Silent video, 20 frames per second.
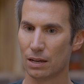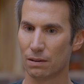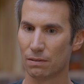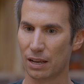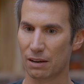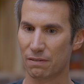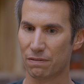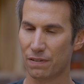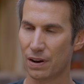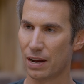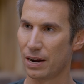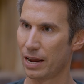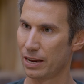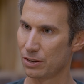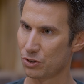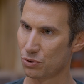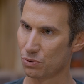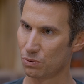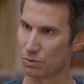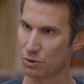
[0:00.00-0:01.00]
like
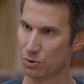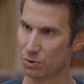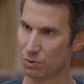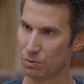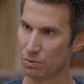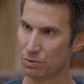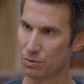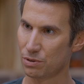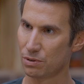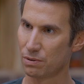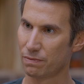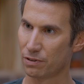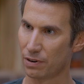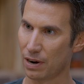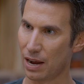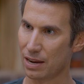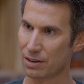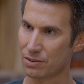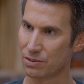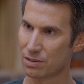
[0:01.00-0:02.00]
financial tools for
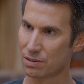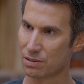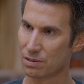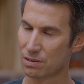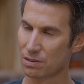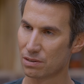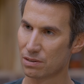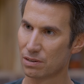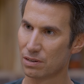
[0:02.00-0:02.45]
artists.